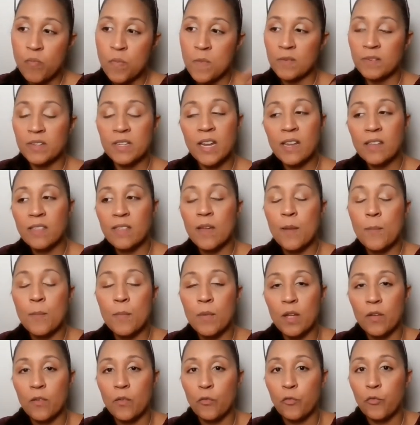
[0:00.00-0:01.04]
take them
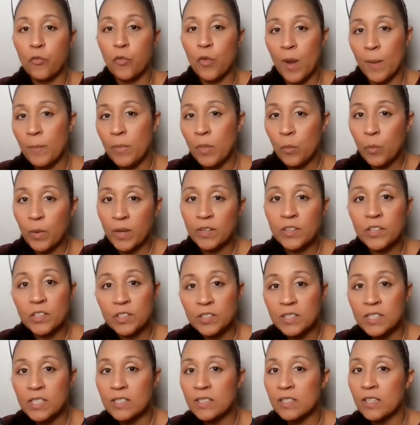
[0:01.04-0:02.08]
from the winter
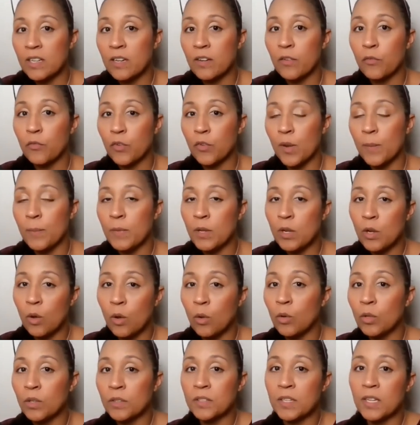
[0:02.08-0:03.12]
season, from the
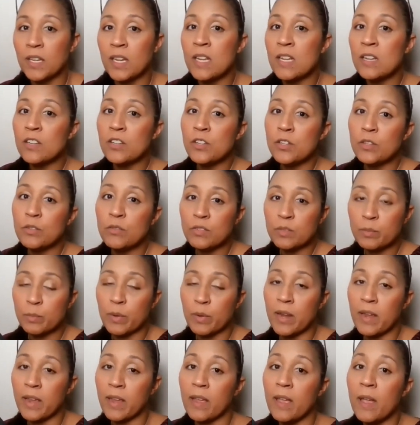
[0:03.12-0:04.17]
cold into
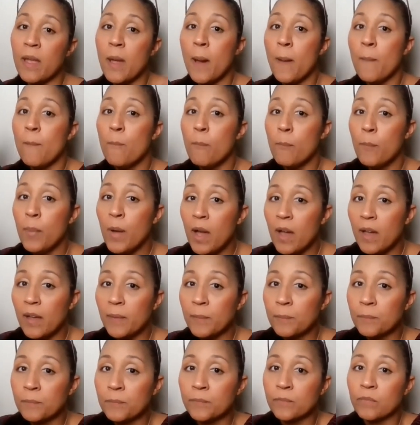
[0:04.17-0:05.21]
spring, but
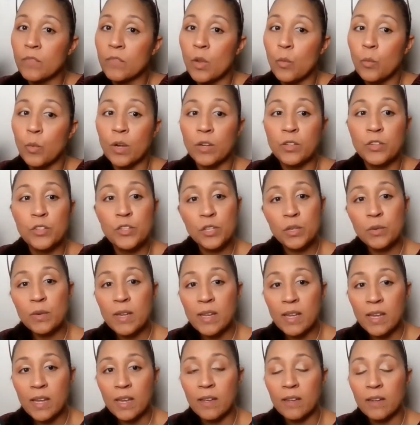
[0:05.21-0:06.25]
we're
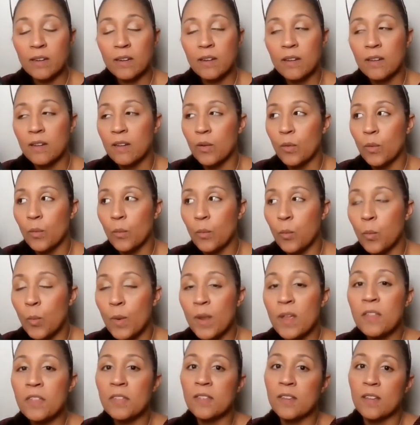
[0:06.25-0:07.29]
doing it
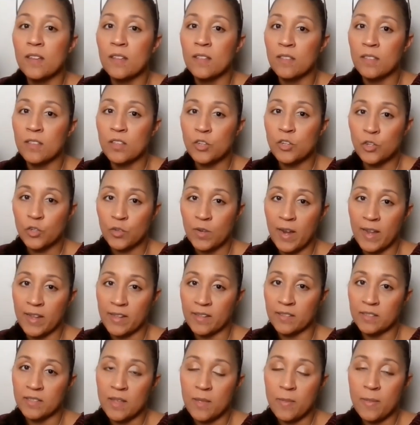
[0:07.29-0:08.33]
with the
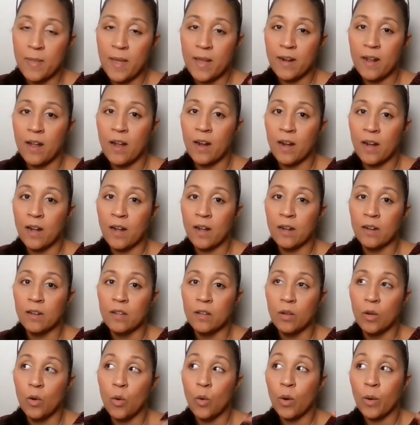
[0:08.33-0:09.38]
trends that are
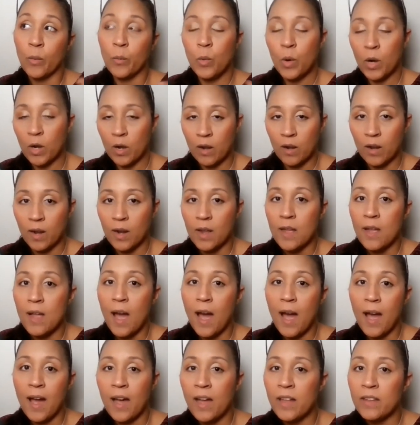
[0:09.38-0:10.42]
or were
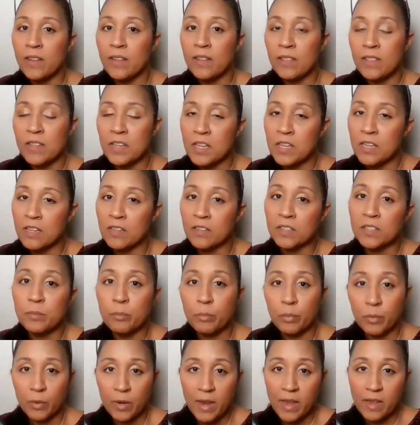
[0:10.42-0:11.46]
on the
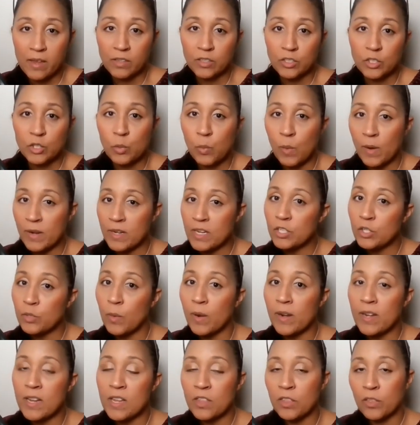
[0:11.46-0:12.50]
spring
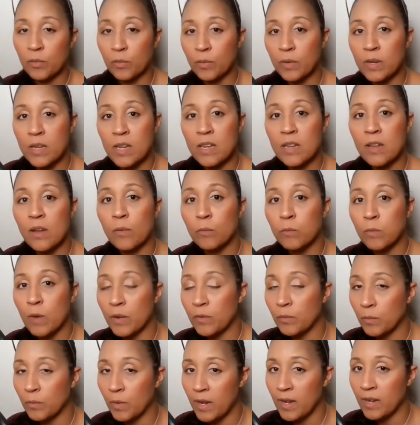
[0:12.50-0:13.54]
2023
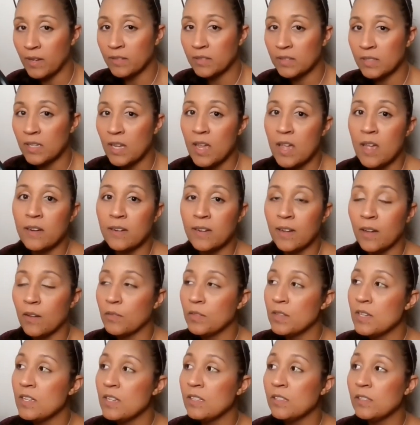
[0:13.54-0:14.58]
runways. Now,
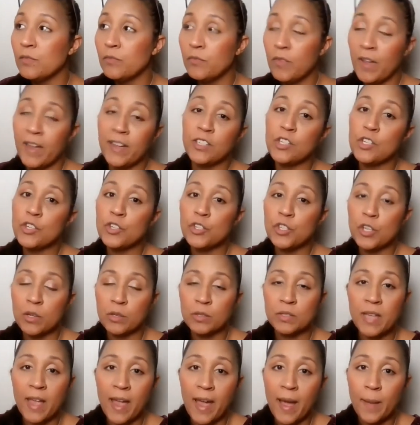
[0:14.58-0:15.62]
these fashion
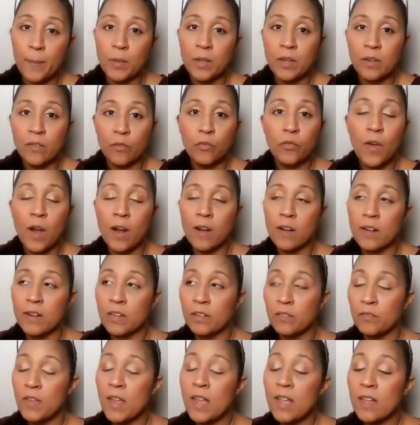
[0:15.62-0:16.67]
shows happen far in
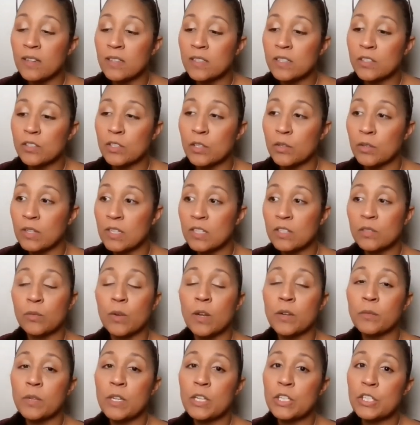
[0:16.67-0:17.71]
advance. So these
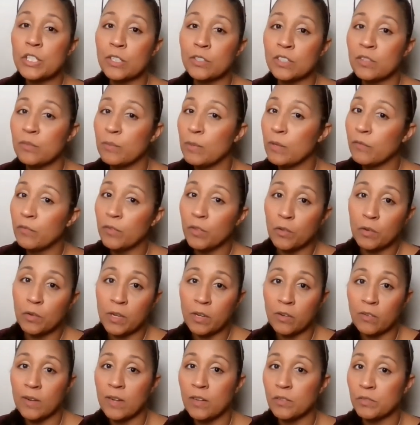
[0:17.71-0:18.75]
runway shows have been
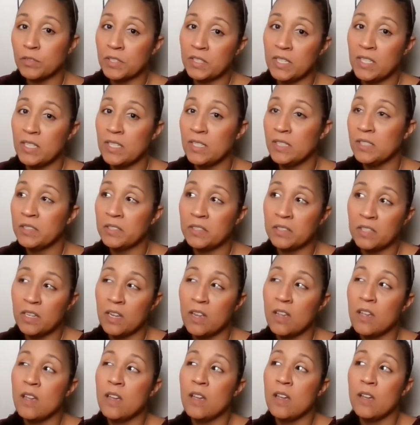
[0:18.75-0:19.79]
floating around since
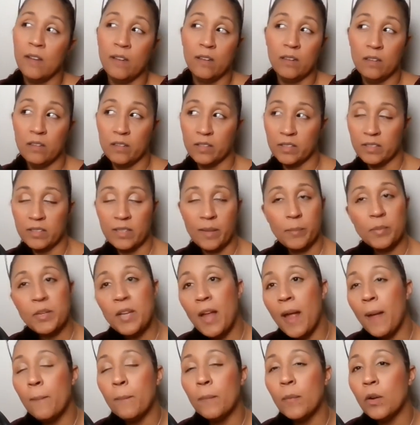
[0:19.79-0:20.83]

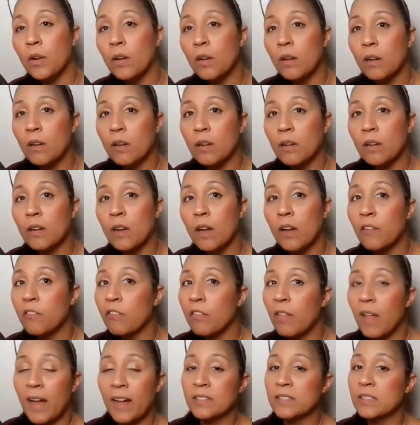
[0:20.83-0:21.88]
September of
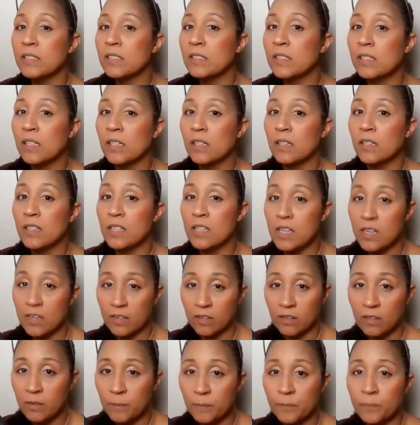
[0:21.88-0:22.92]
last
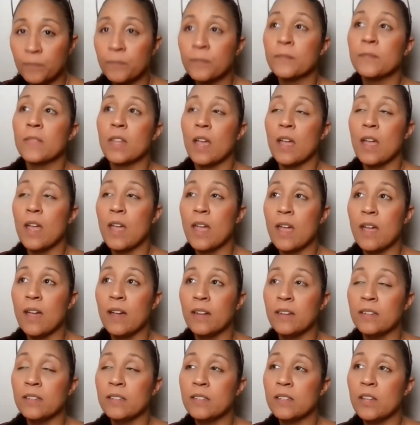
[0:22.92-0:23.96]
year.
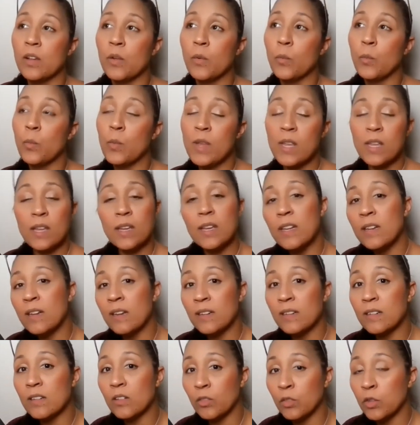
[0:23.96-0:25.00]
And we
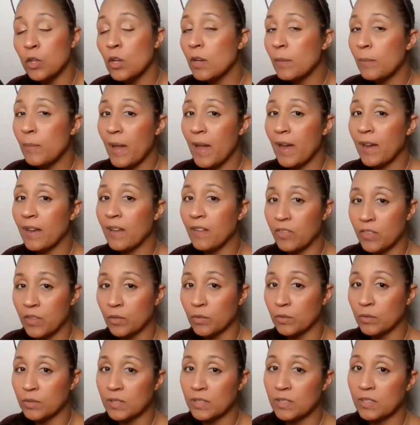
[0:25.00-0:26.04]
can look back at
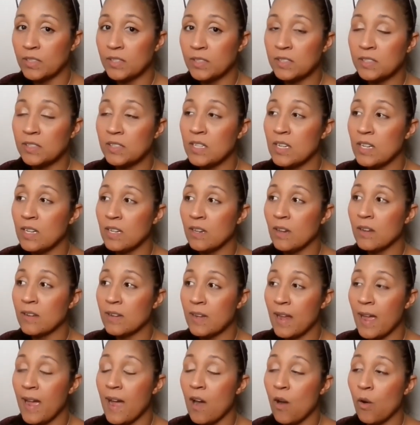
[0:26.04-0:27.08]
those to see
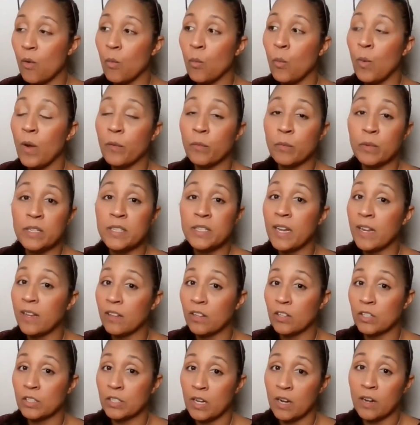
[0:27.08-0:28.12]
now what
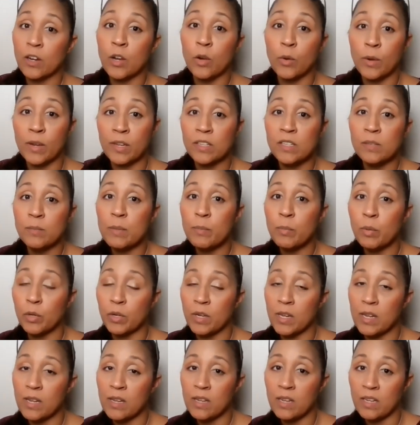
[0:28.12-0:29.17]
retailers are going to be
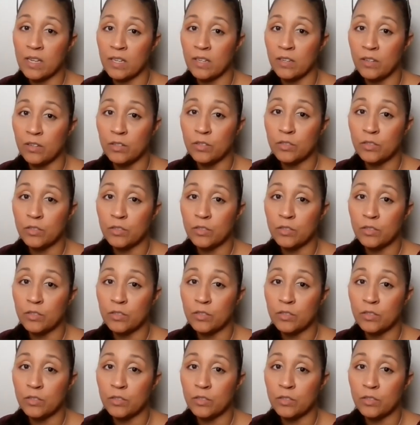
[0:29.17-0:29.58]
putting in